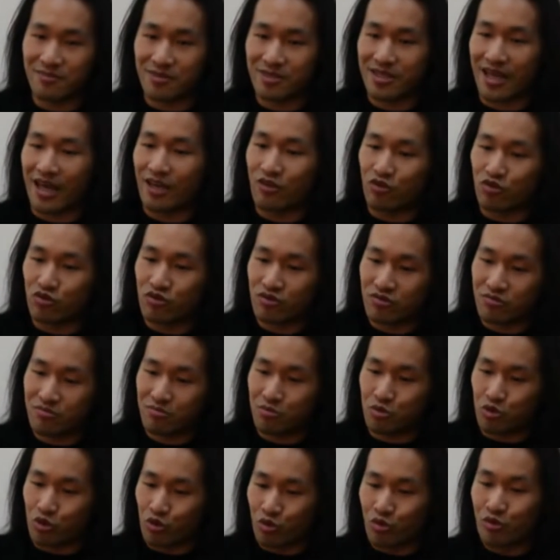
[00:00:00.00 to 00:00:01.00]
that
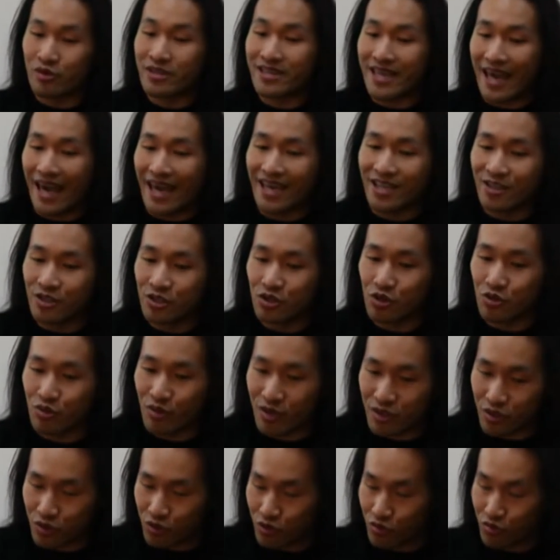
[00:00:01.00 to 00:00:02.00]
you get into
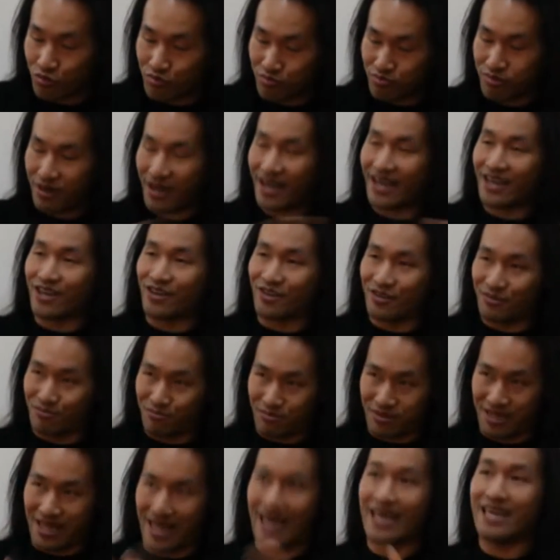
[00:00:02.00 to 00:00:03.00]
as you play
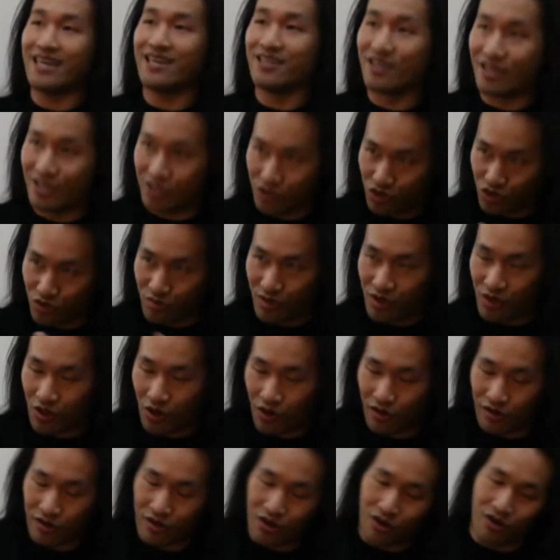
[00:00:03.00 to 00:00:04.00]
the instrument
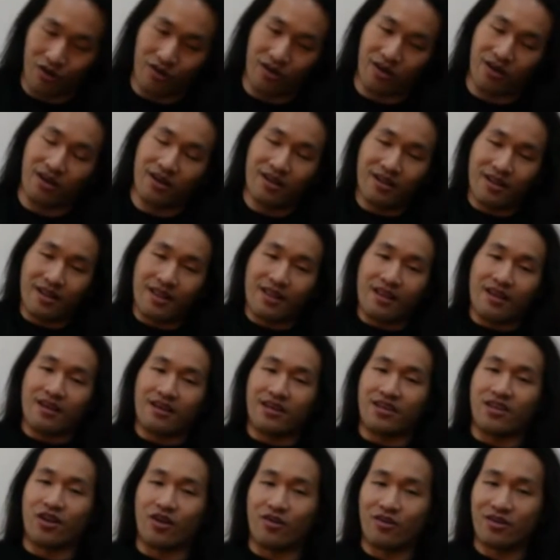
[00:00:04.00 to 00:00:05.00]
longer and longer.
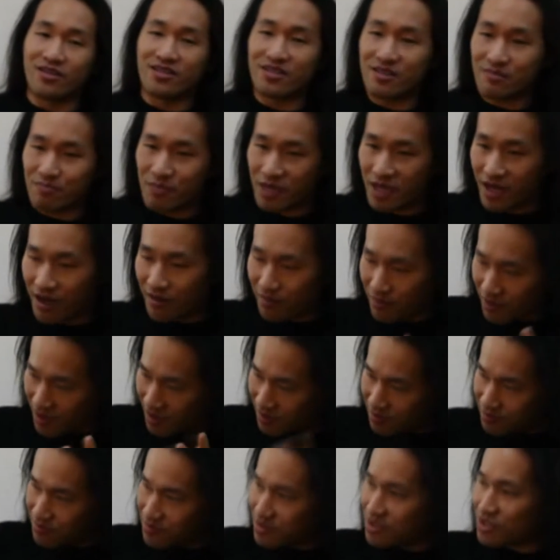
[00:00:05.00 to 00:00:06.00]
It's become
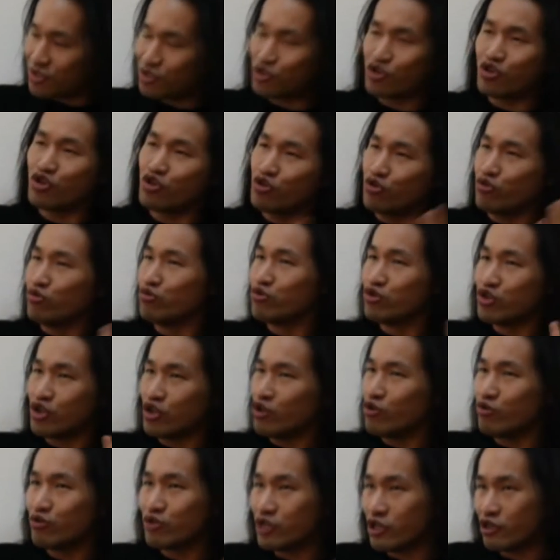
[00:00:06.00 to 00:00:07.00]
such a
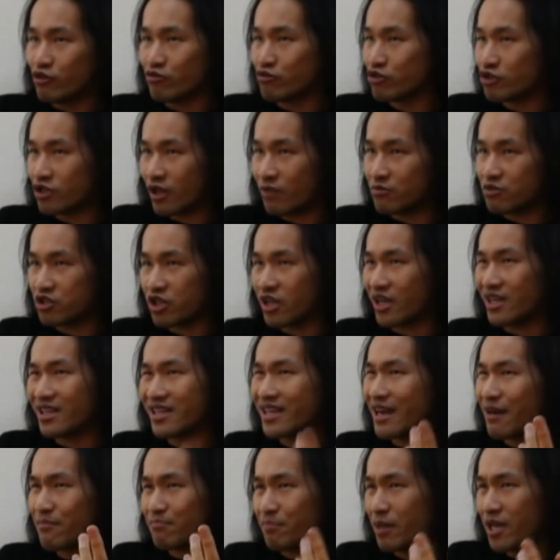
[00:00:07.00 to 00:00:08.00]
huge subject, and
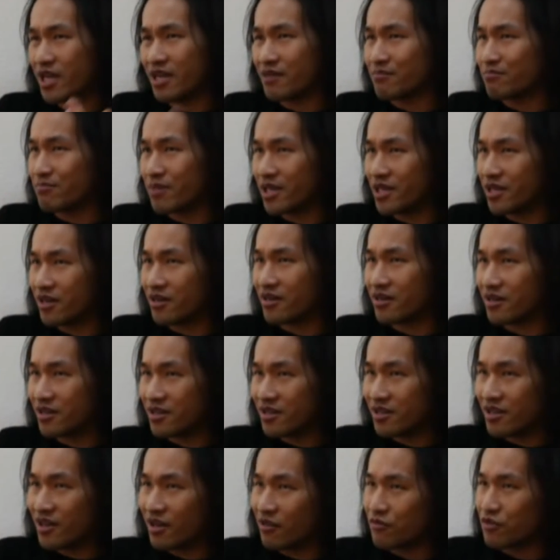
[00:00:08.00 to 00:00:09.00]
it gets bigger and bigger
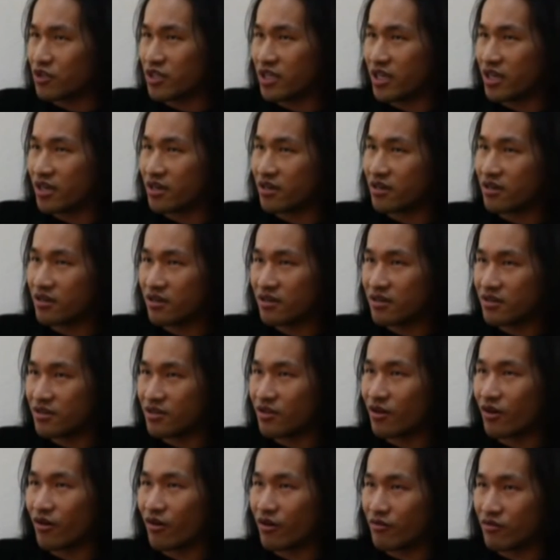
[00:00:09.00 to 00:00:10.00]
every year,
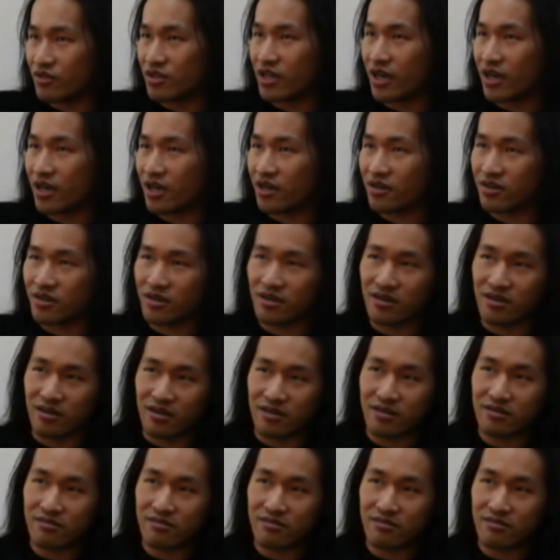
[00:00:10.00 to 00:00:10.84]
every day, I think.